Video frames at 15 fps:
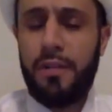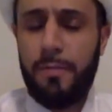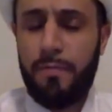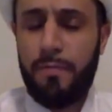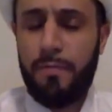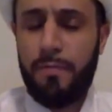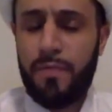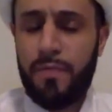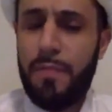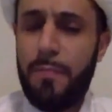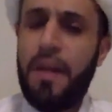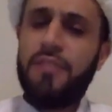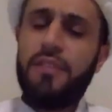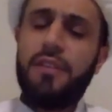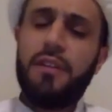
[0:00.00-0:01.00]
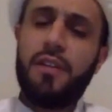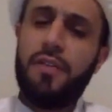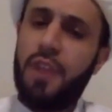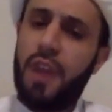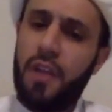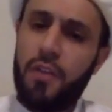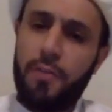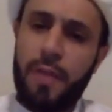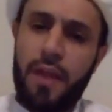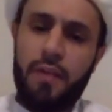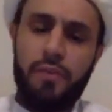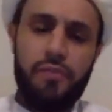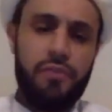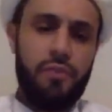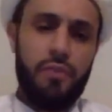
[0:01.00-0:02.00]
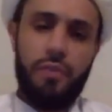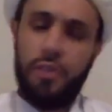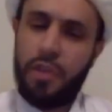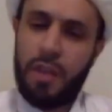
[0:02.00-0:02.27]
and in Badr and the other battles,